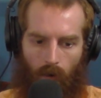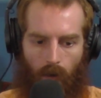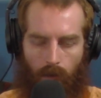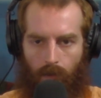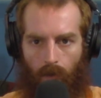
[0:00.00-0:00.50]

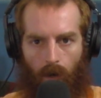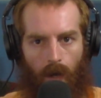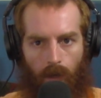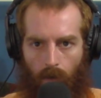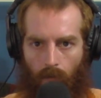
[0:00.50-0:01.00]
onto your
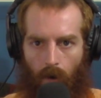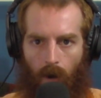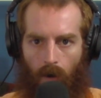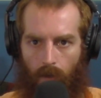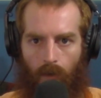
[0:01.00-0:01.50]

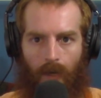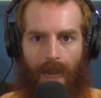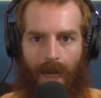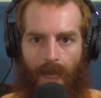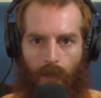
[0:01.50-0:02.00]
identifier and you
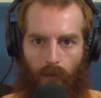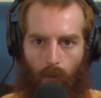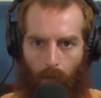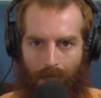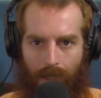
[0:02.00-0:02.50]
can't
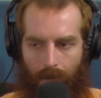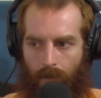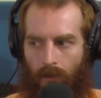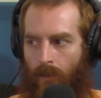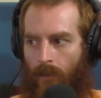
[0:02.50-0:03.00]
actually read it,